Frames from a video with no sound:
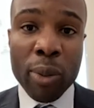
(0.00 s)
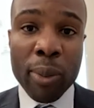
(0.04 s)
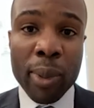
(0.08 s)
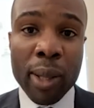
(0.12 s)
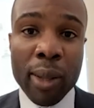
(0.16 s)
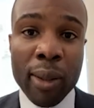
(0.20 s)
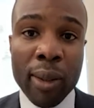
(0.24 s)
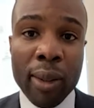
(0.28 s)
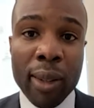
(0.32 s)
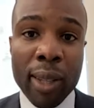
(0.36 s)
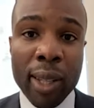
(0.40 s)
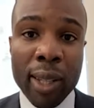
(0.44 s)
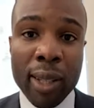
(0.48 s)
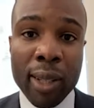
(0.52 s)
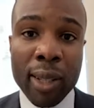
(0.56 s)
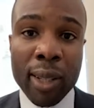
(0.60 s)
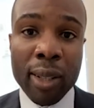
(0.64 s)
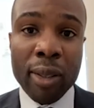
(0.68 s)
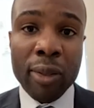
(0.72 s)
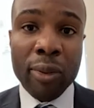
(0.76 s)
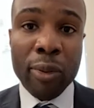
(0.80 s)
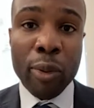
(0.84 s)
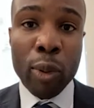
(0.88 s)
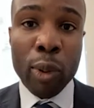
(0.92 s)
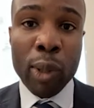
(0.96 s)
and this
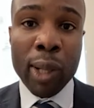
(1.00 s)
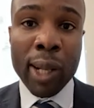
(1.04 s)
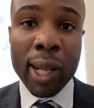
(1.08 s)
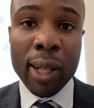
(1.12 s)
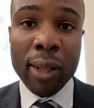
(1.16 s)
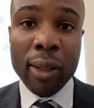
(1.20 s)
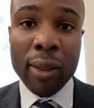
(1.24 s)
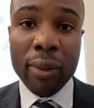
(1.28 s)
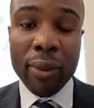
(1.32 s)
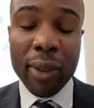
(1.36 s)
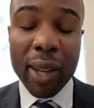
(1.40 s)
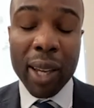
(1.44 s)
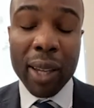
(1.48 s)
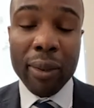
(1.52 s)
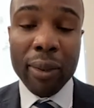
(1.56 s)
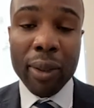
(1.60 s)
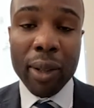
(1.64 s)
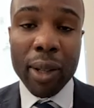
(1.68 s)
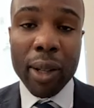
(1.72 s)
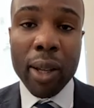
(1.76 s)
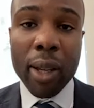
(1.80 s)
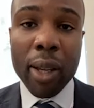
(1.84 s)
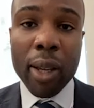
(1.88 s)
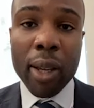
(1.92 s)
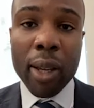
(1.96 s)
has fallen out of
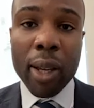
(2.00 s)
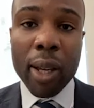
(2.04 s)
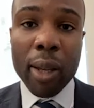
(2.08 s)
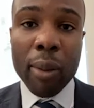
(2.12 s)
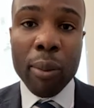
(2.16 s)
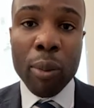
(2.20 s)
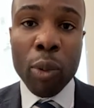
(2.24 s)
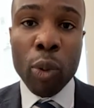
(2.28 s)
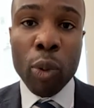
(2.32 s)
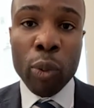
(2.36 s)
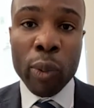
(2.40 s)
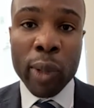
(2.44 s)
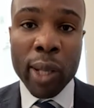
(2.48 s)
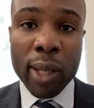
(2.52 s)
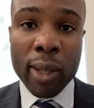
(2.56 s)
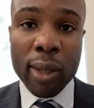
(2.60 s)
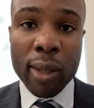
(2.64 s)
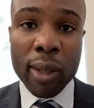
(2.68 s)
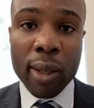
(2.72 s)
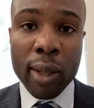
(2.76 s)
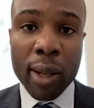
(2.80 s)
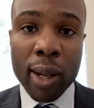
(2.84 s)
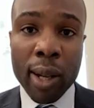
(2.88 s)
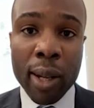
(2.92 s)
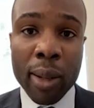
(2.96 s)
favor in more recent
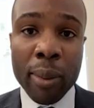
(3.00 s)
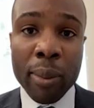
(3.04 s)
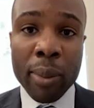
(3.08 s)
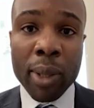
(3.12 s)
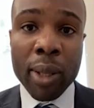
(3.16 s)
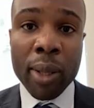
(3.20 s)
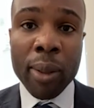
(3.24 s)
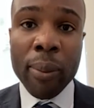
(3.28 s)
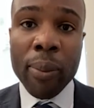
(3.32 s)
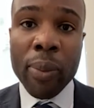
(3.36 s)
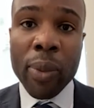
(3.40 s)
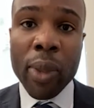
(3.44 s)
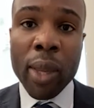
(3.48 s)
times.